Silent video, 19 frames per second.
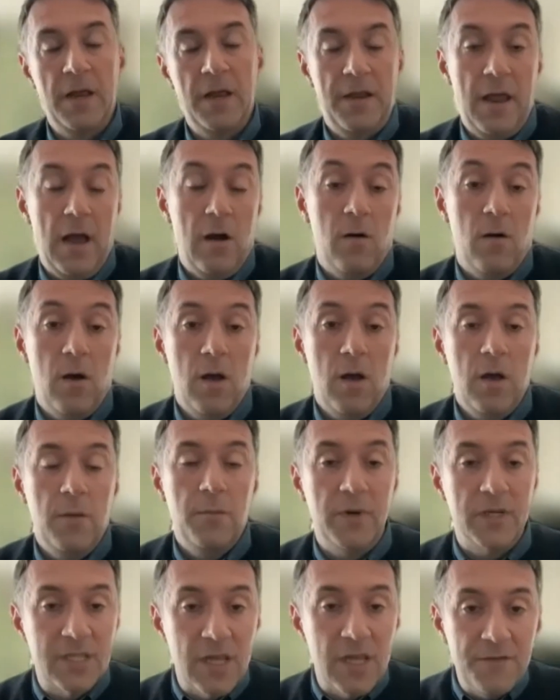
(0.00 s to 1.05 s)
Now,
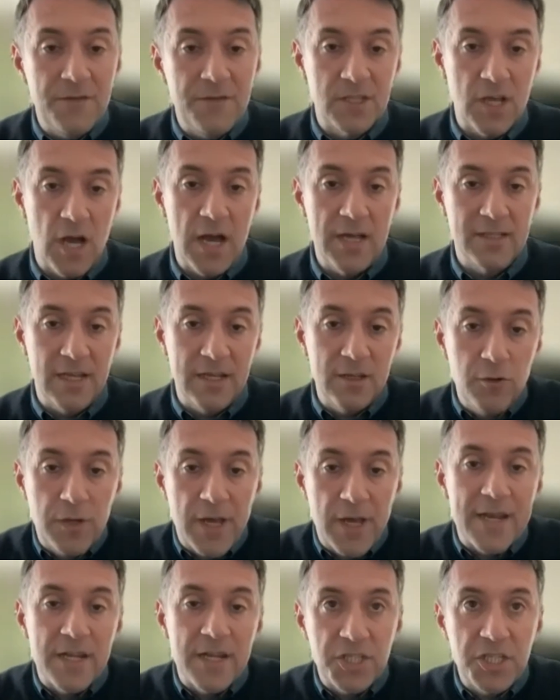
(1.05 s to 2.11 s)
must emphasize that you
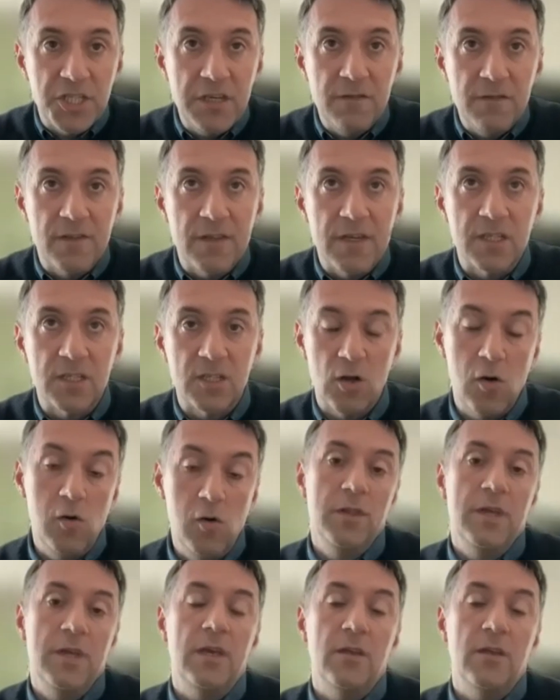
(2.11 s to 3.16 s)
can achieve this
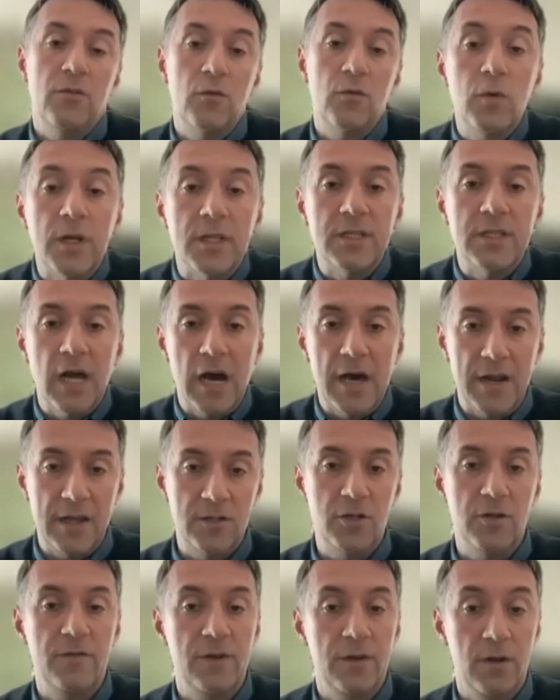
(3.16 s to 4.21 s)
only through a
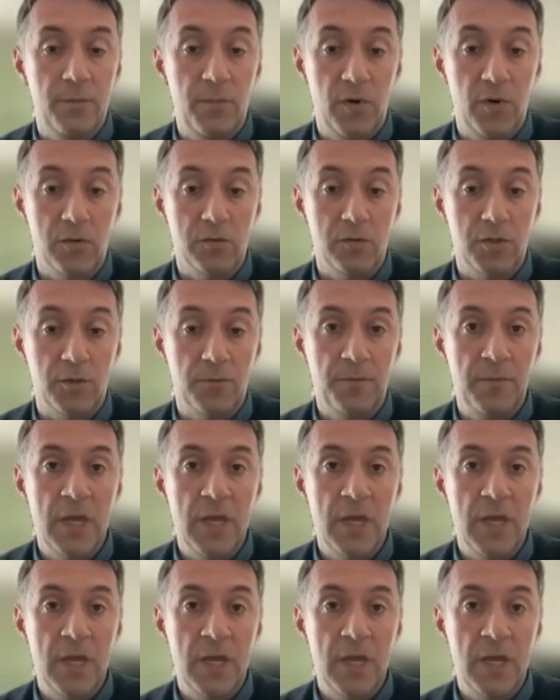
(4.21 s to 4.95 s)
data-driven approach.